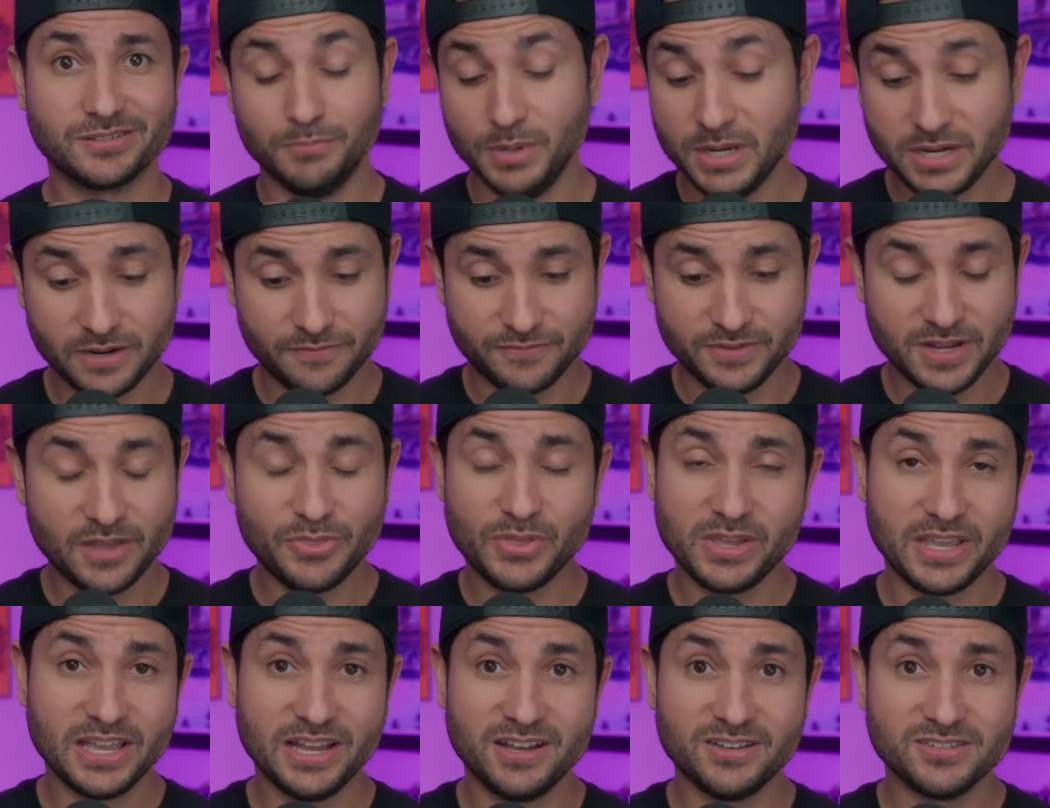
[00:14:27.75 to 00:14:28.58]
But if
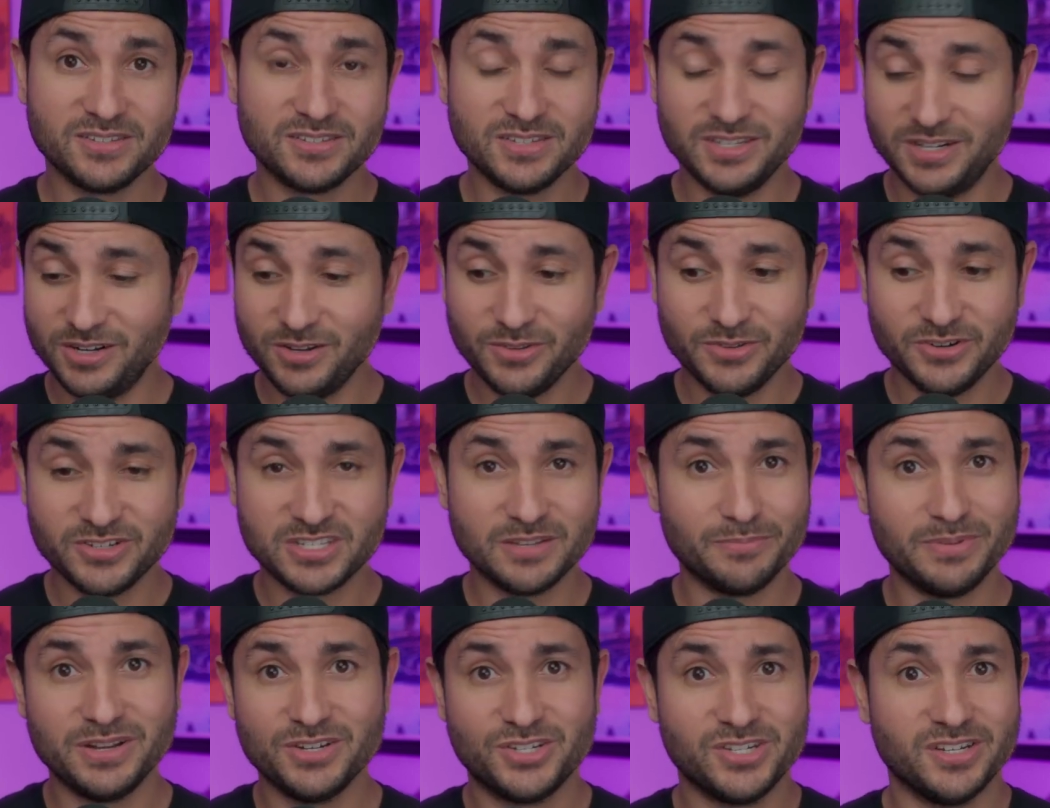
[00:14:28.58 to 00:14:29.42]
nothing else, there's a
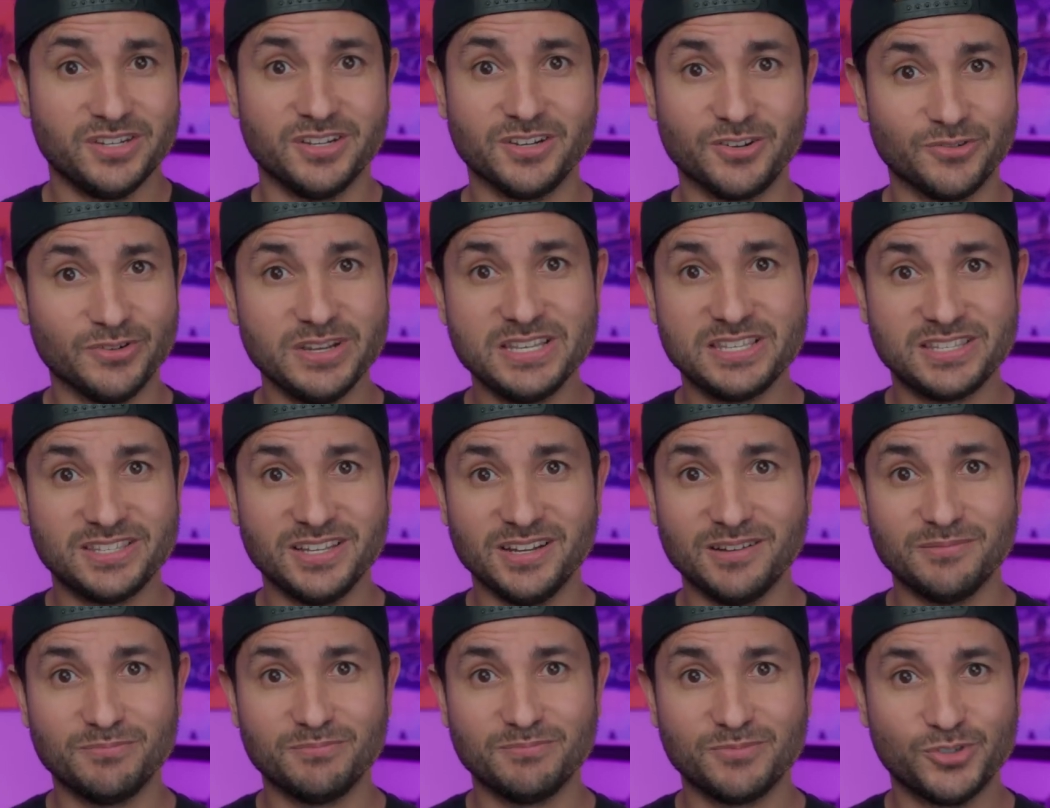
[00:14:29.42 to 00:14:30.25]
bunch of greased
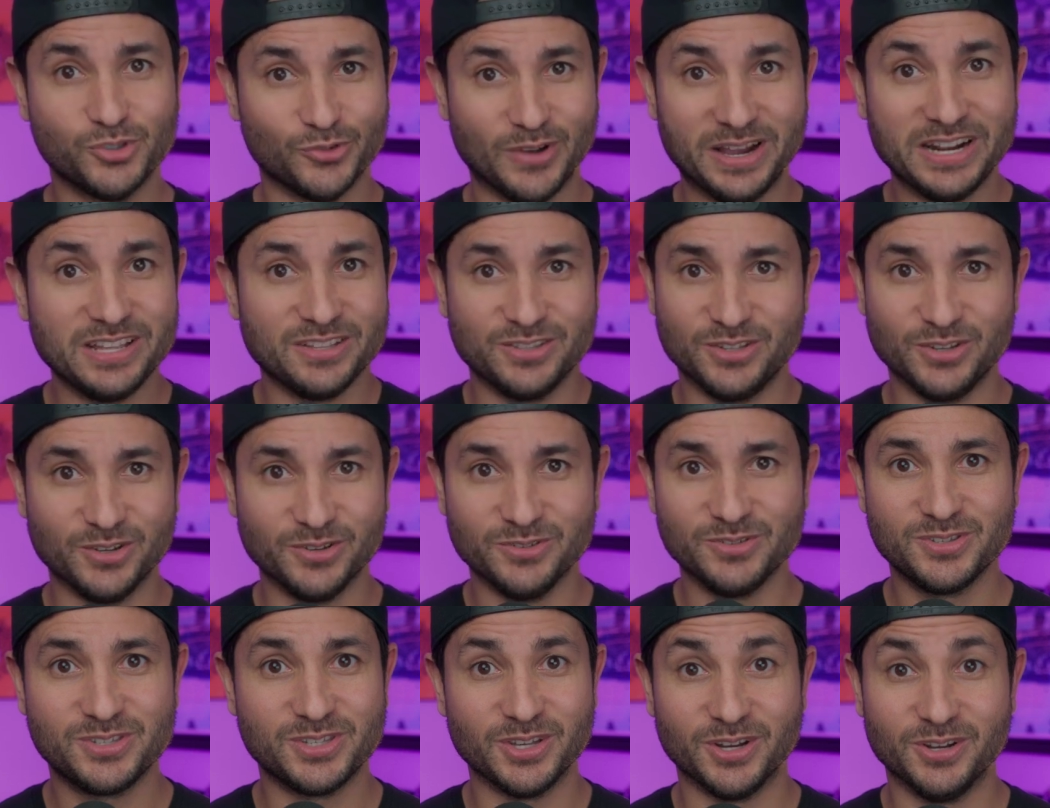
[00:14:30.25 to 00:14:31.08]
up, shredded
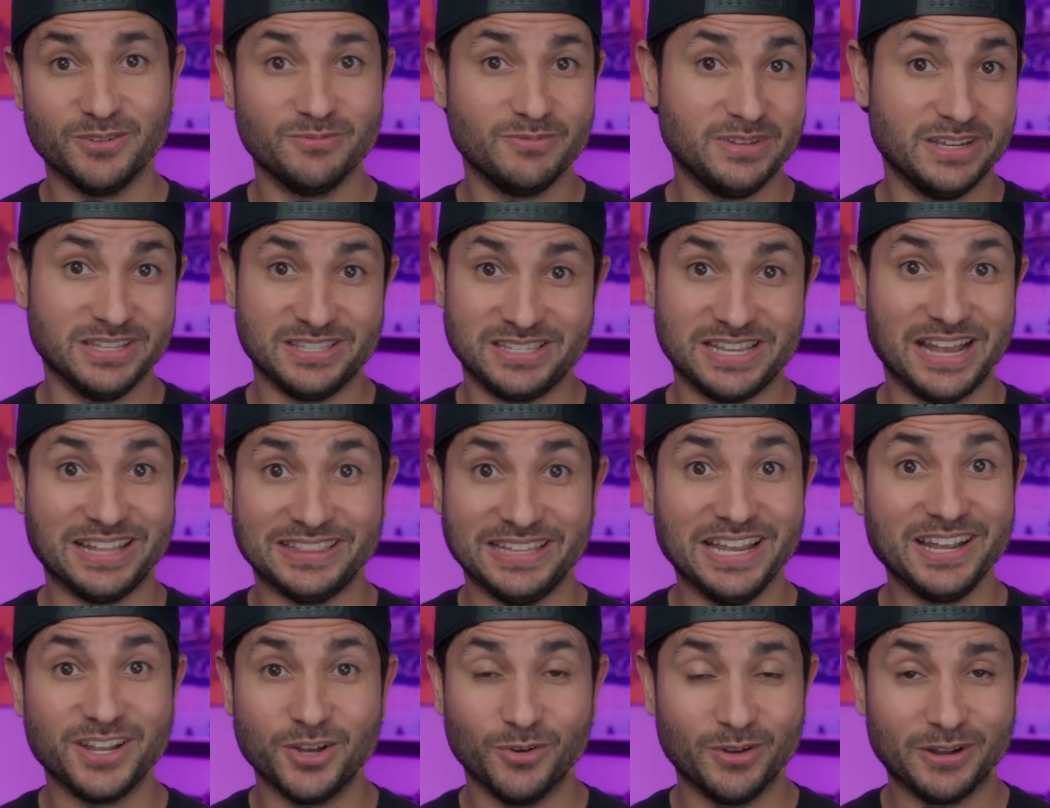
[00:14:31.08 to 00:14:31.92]
dudes, so it's got
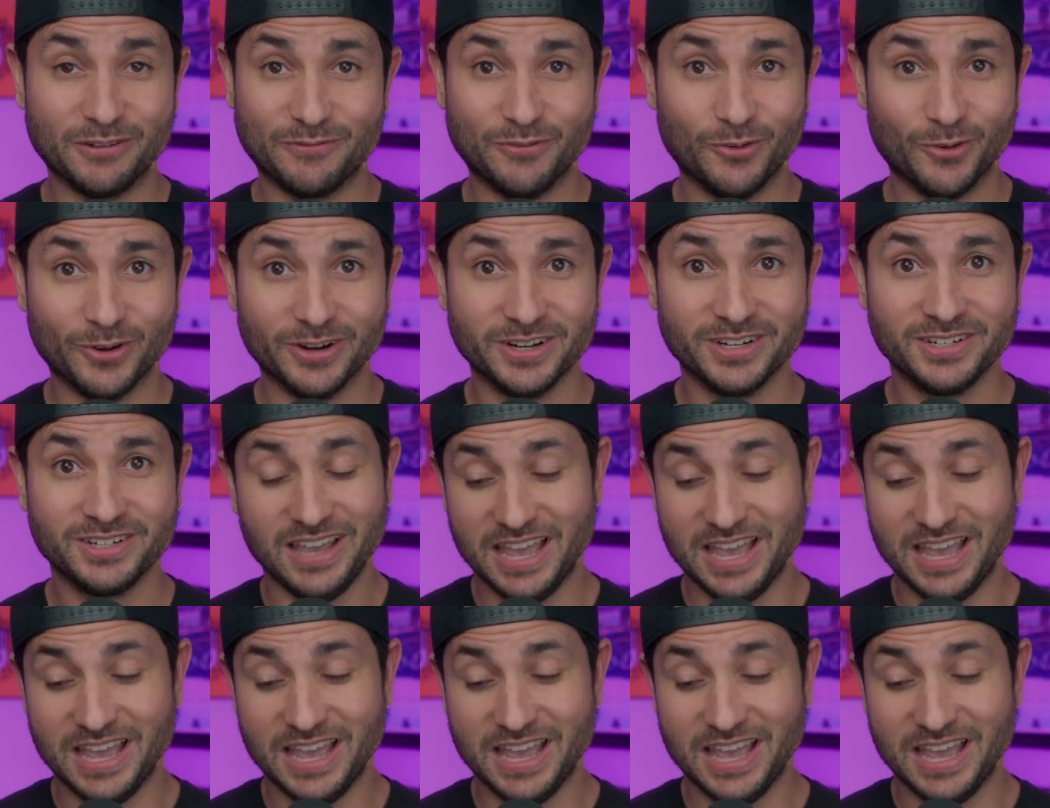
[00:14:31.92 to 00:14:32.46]
that going for it.